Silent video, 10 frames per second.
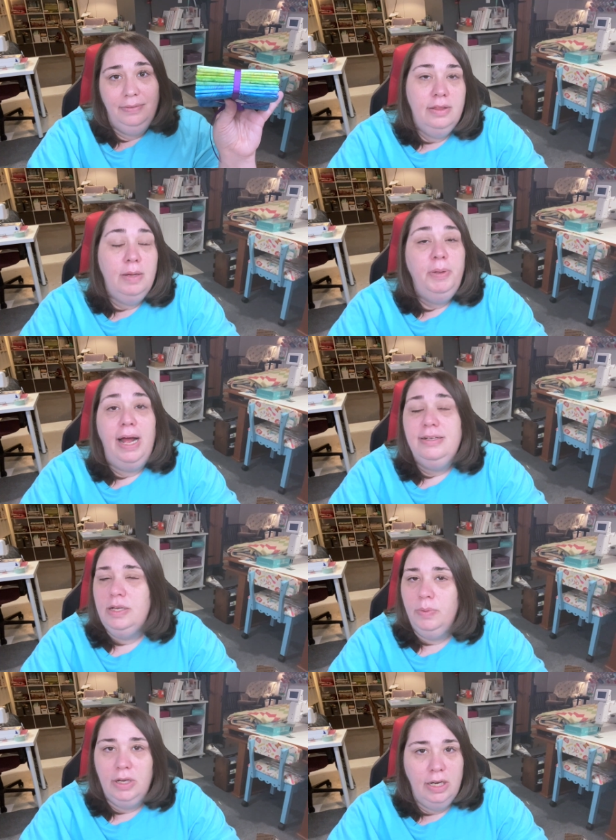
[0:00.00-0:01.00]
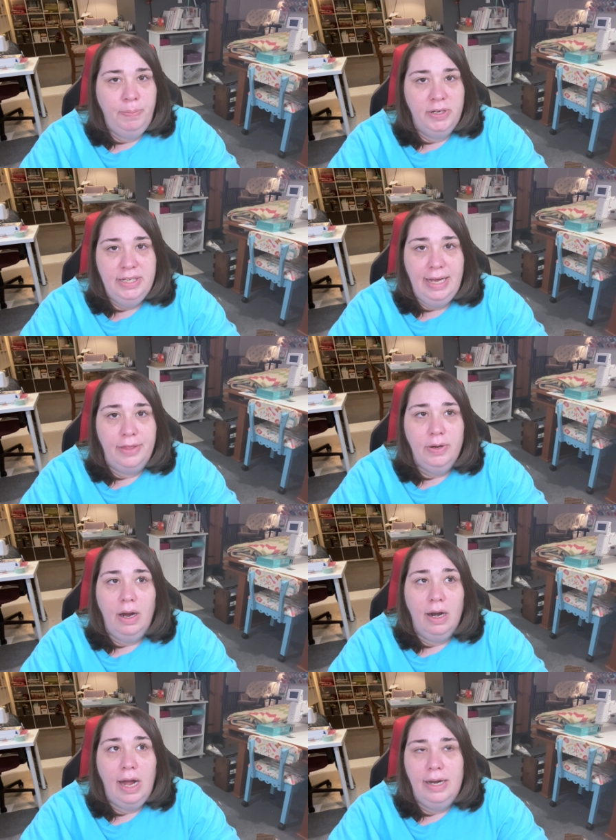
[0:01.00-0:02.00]
The blocks that we're going to put together
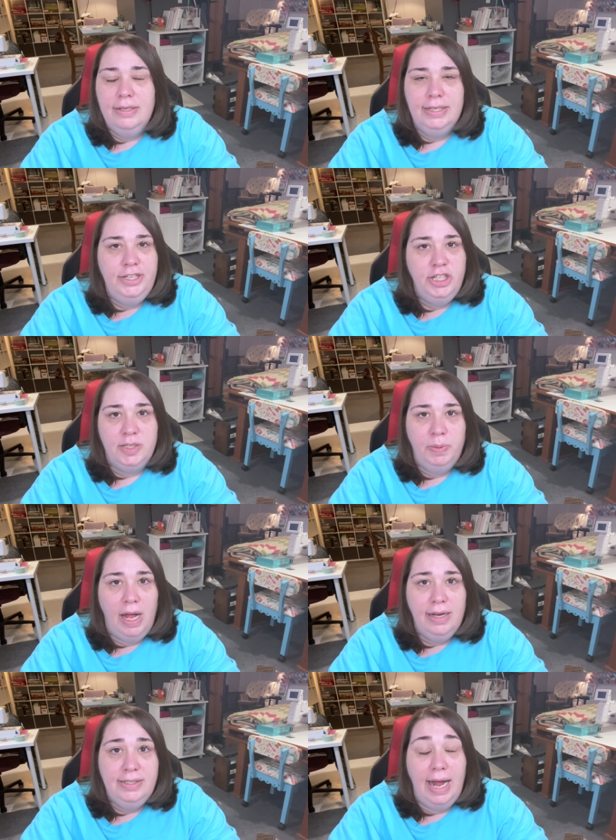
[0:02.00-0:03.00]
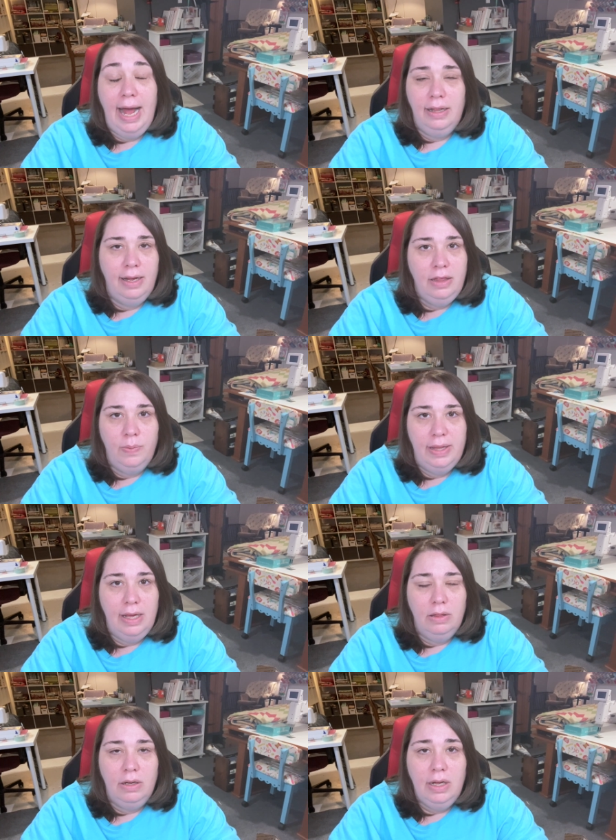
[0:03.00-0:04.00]
are honestly just blocks that I like the way
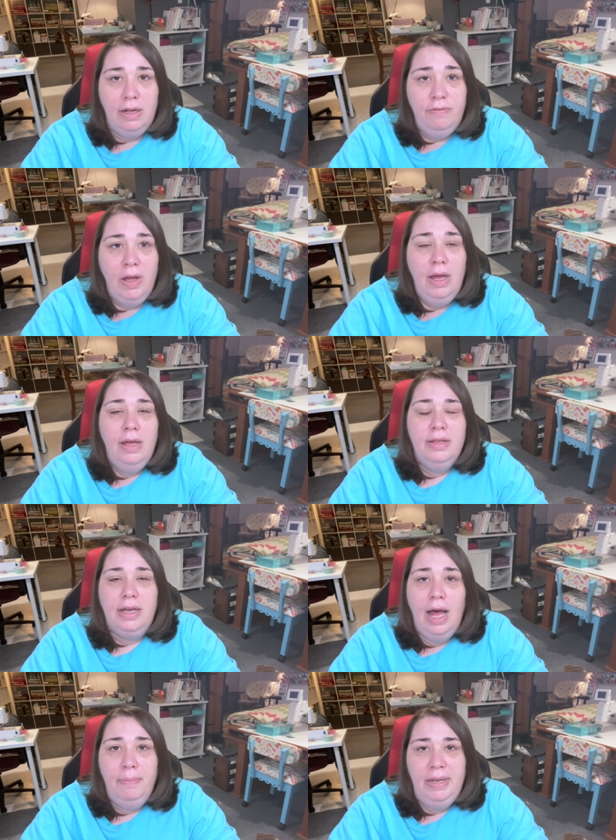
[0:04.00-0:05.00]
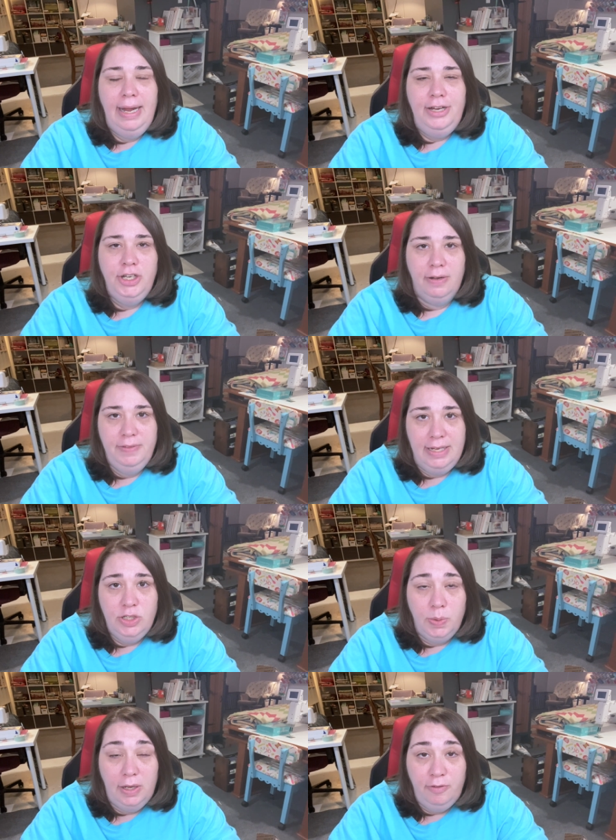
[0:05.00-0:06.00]
they look of. The combination of these
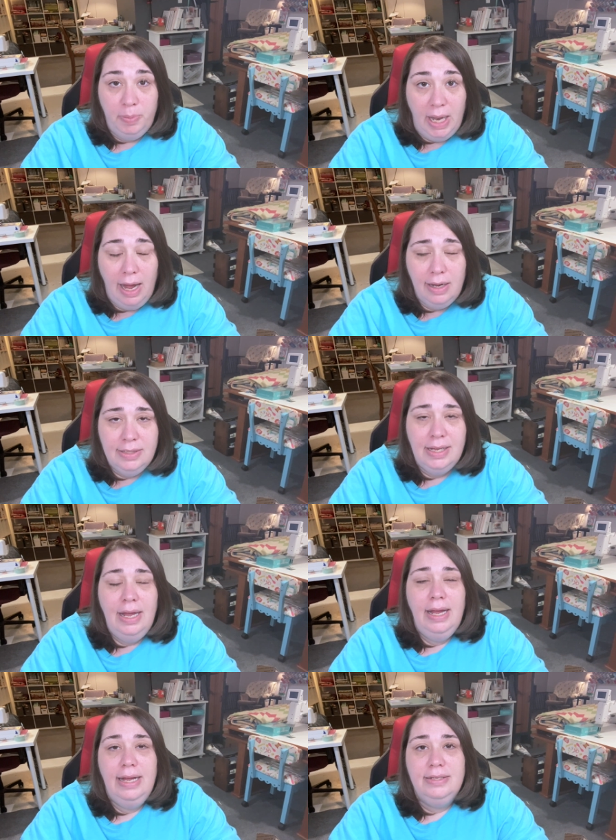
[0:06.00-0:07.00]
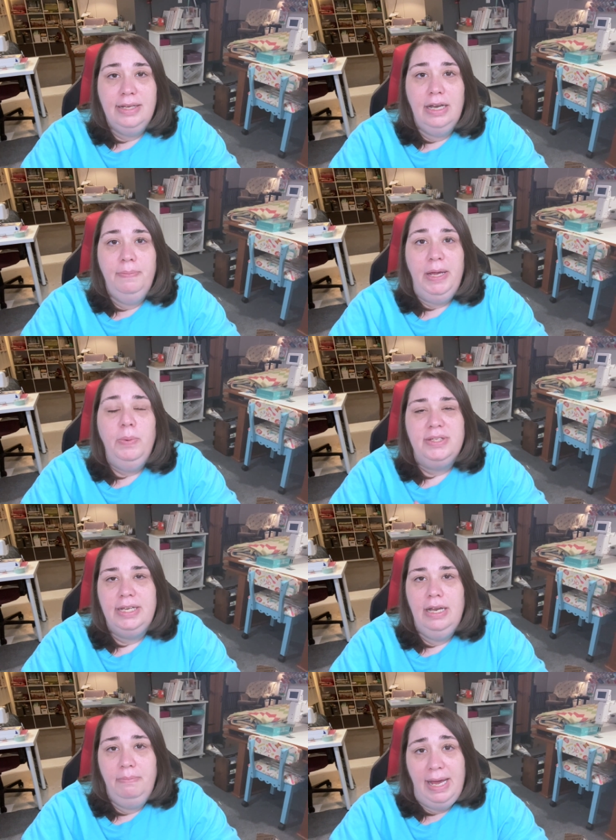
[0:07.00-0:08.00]
12 blocks is going to be what's
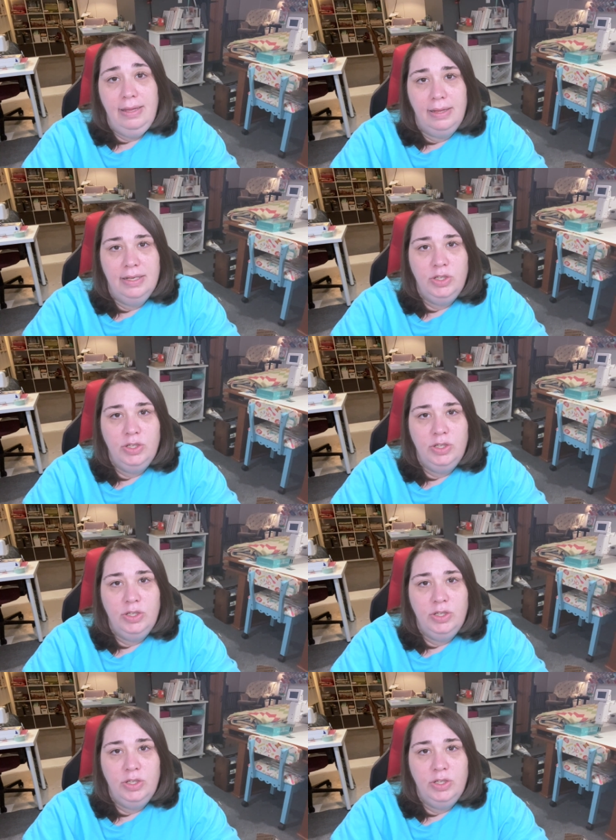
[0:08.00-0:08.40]
going to make this